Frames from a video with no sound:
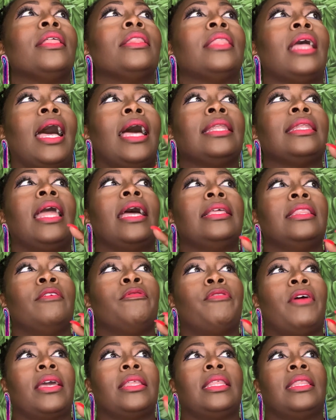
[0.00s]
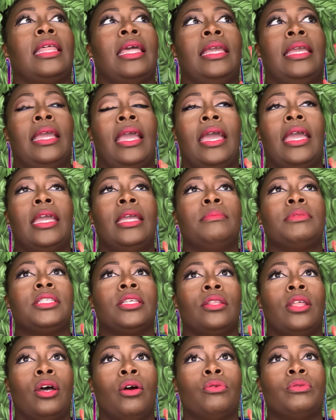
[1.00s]
I like the fact that they came to
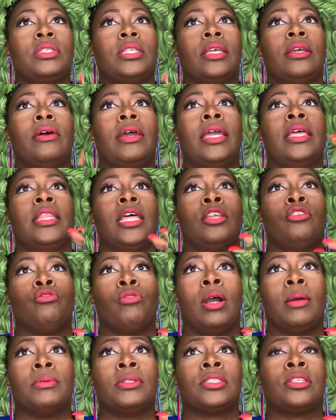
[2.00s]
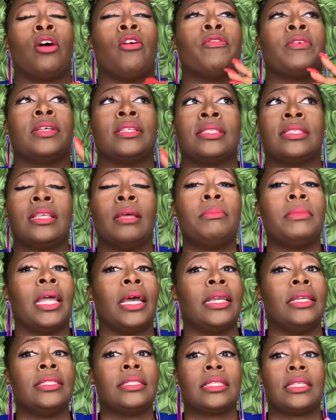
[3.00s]
the hotel and they dropped us off, because some
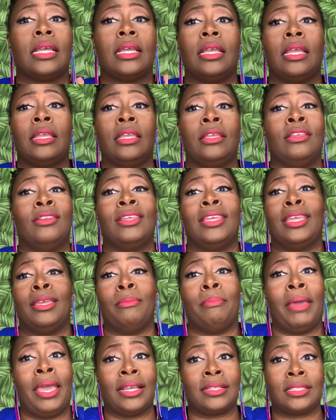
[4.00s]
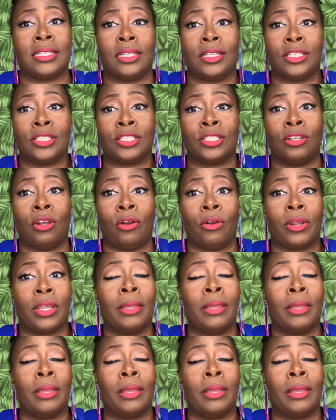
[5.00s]
nights you didn't get back till it's dark.